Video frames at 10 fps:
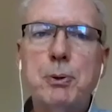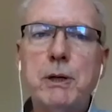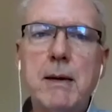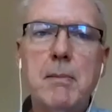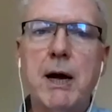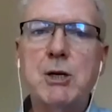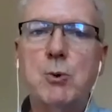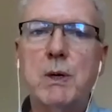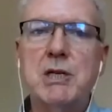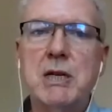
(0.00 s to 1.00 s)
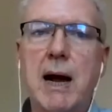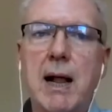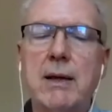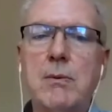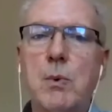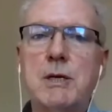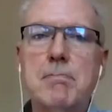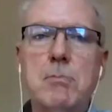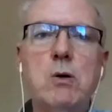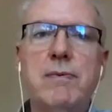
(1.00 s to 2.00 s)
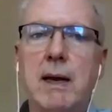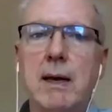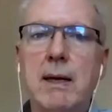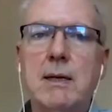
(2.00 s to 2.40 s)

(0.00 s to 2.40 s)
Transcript: pretty much where Stalin was moving